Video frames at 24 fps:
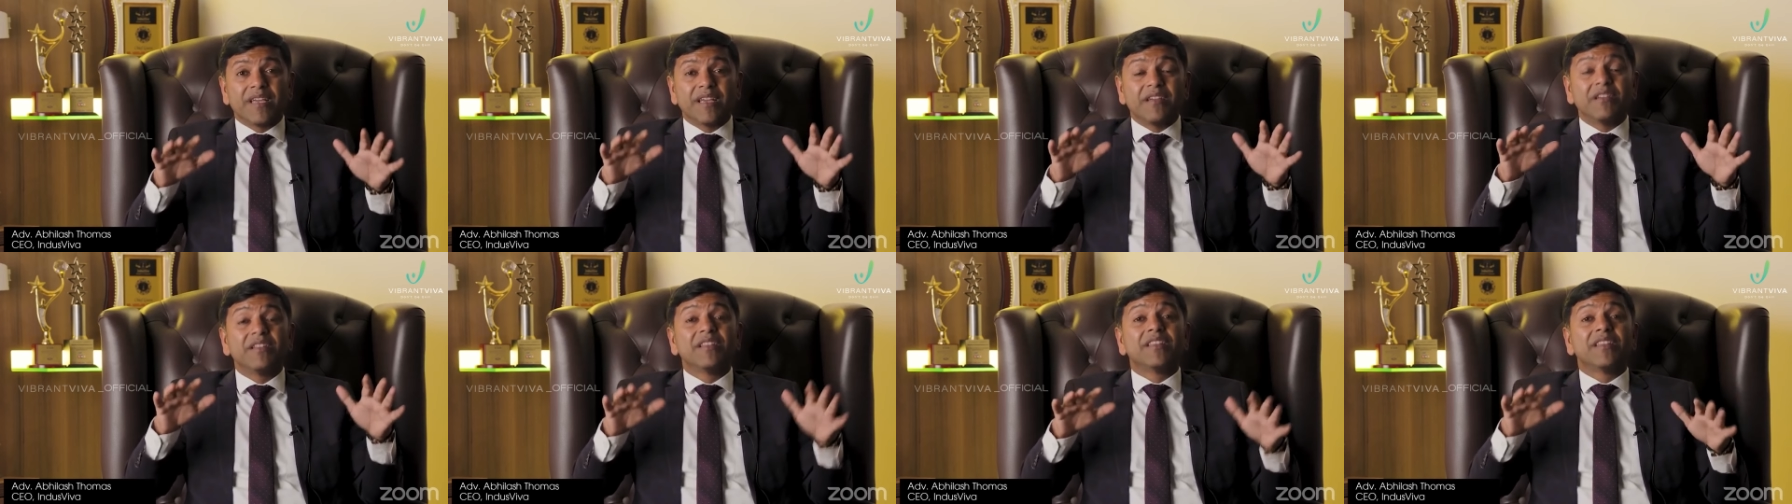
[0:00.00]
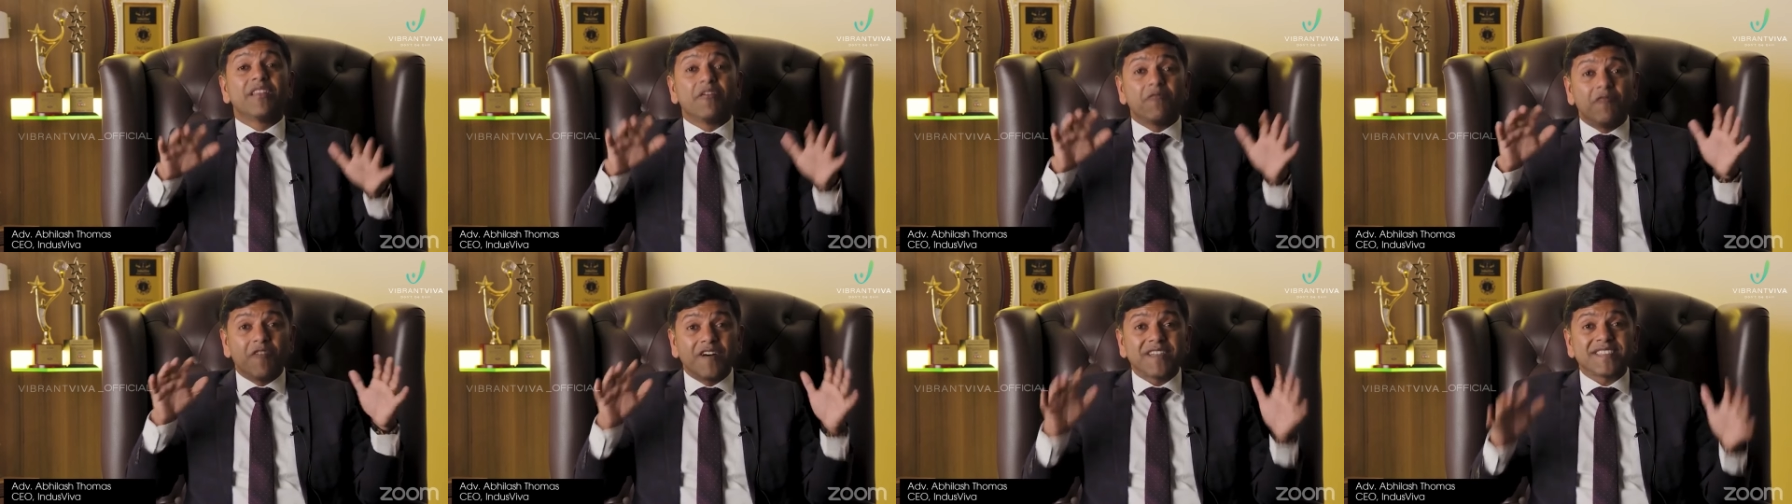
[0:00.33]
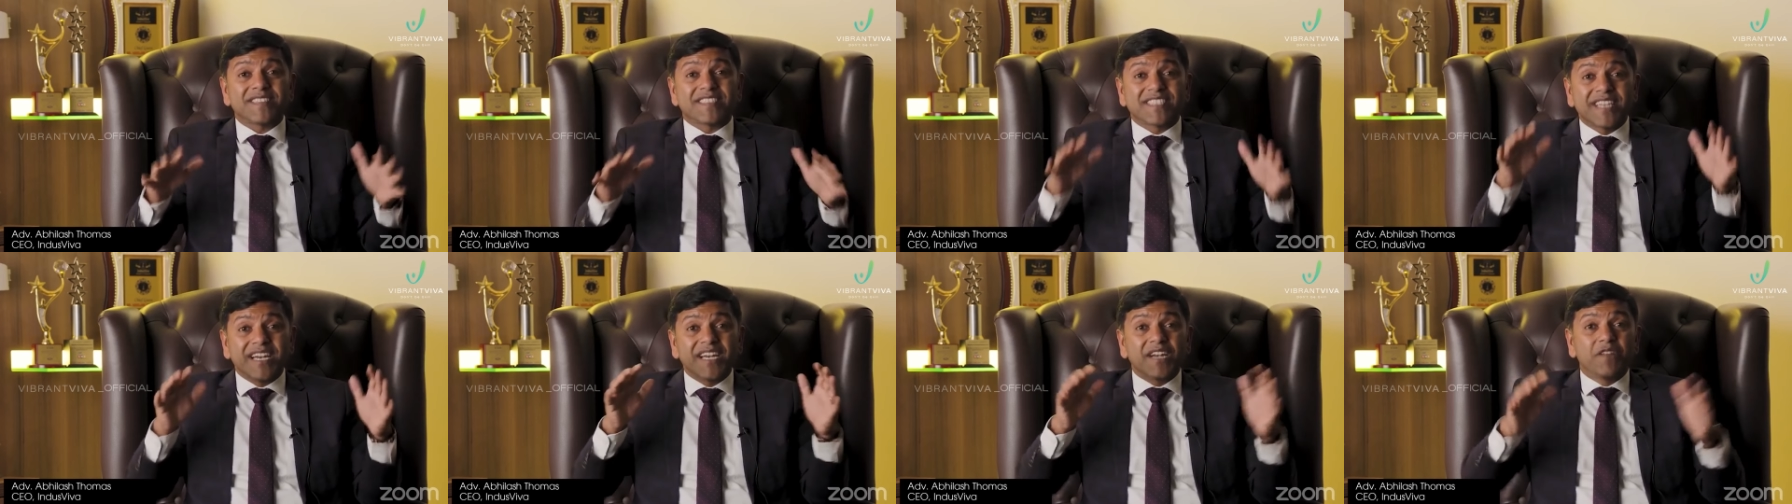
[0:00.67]
in the
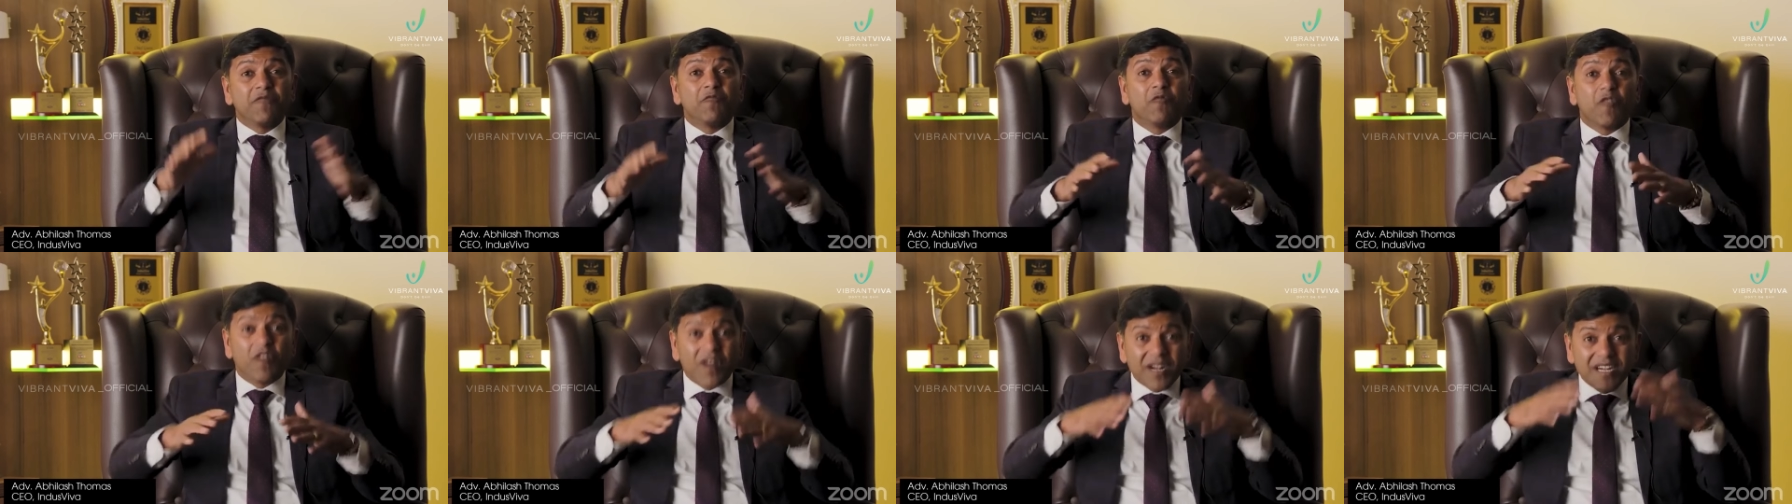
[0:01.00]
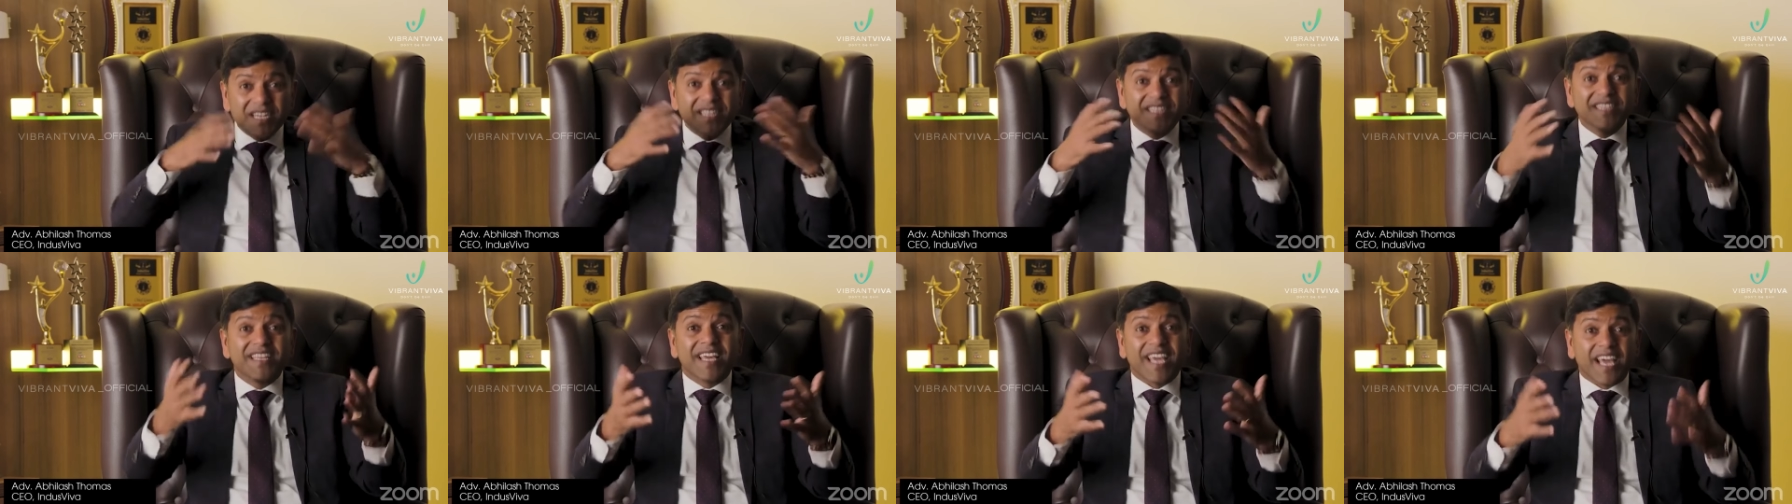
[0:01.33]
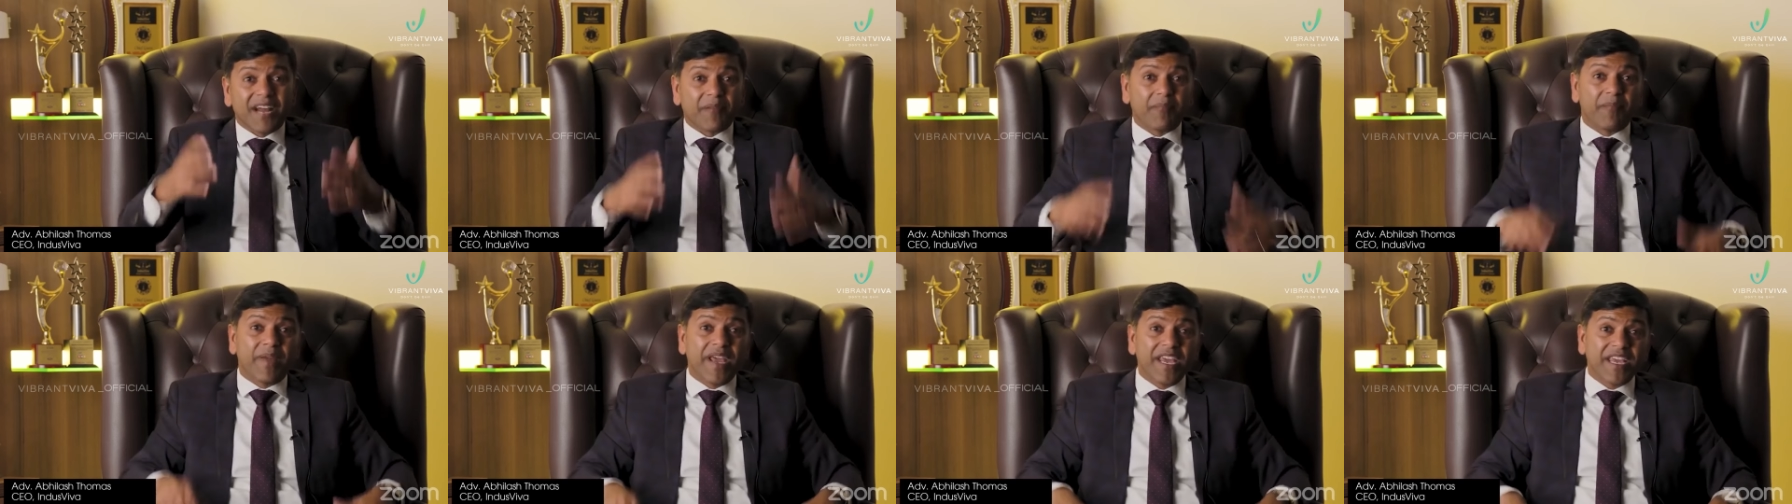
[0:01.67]
Western world they
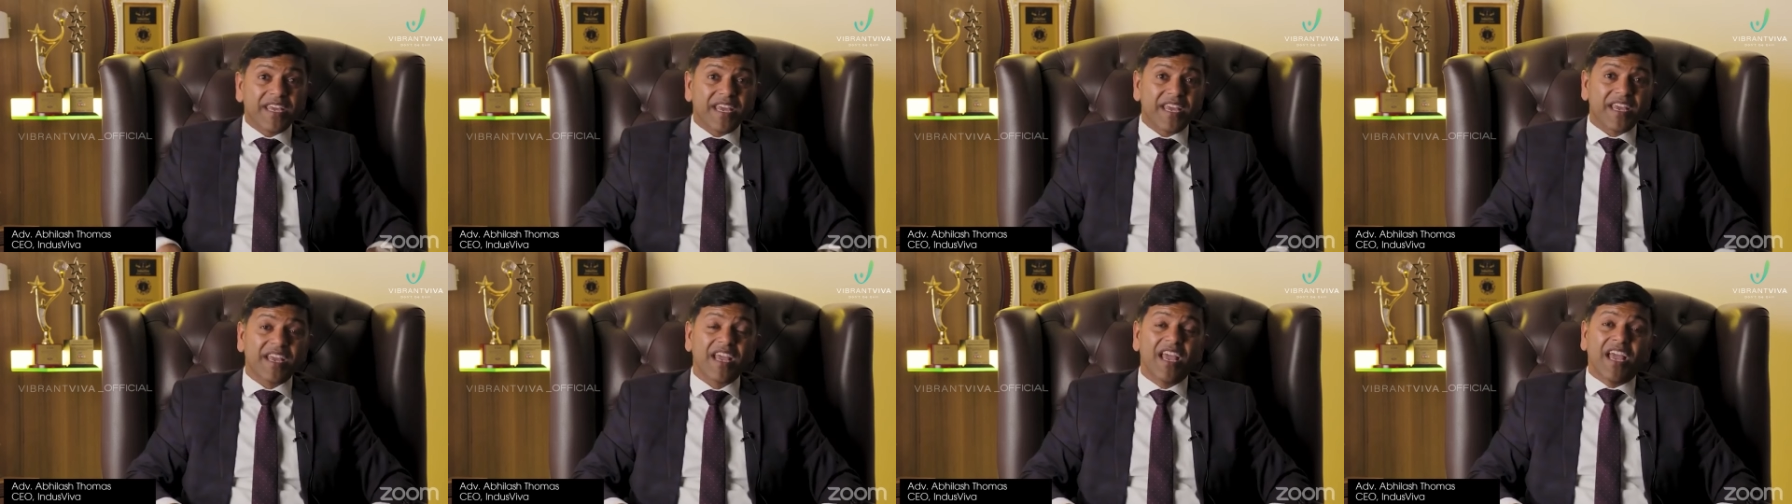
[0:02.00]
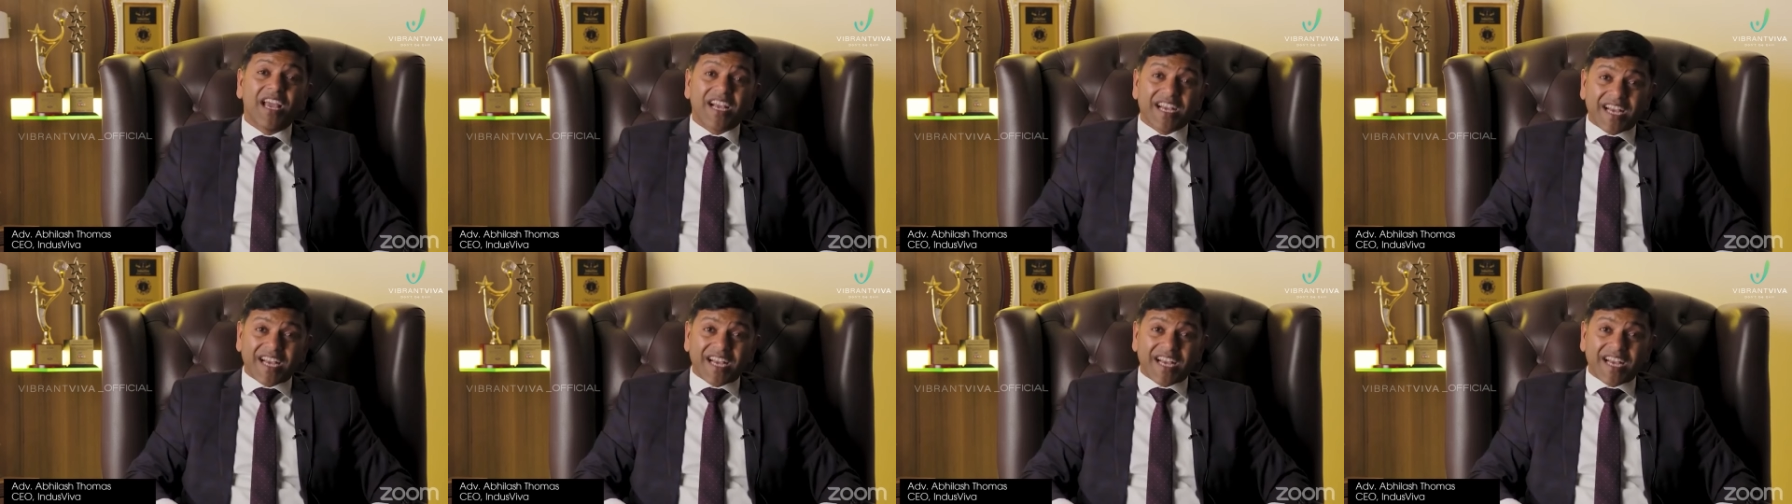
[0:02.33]
are making,